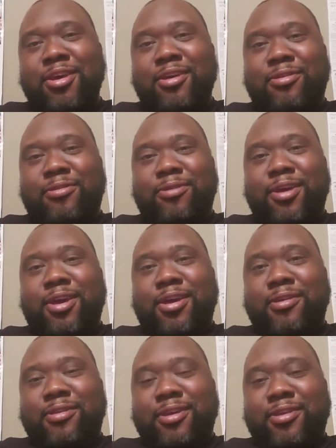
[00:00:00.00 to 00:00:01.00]
So,
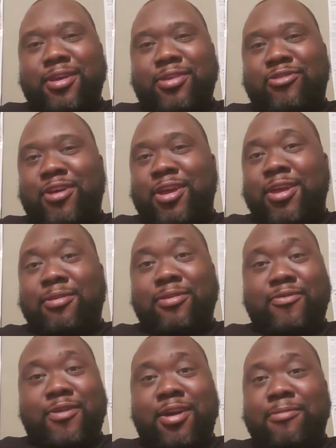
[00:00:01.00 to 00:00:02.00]
guys, let's try to keep
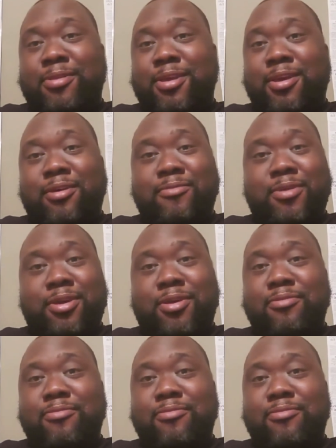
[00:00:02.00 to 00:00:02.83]
these vibes down, man.